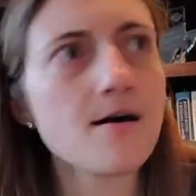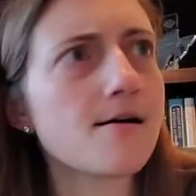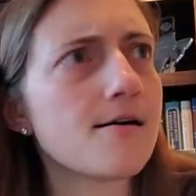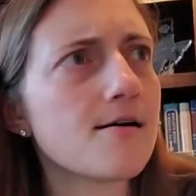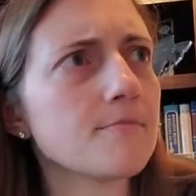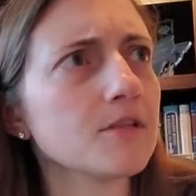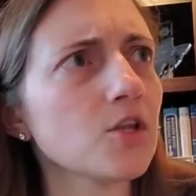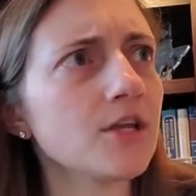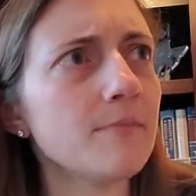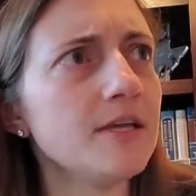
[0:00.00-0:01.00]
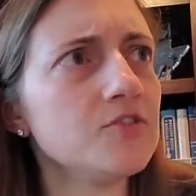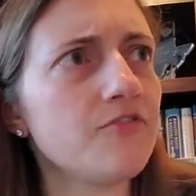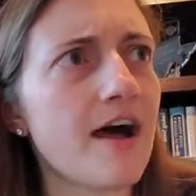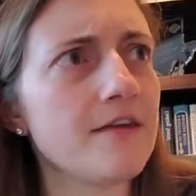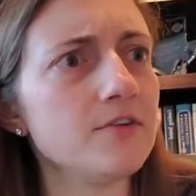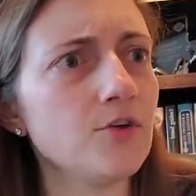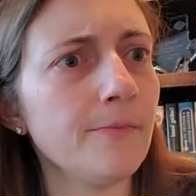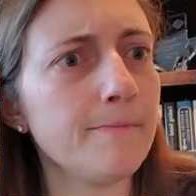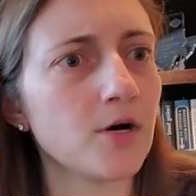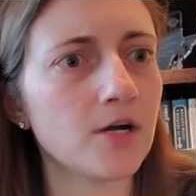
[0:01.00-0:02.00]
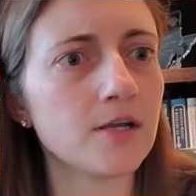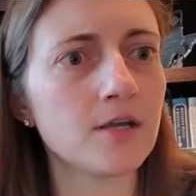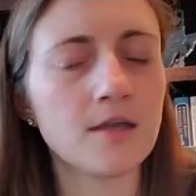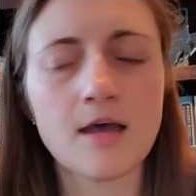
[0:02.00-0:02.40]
Look at page 5 in your book.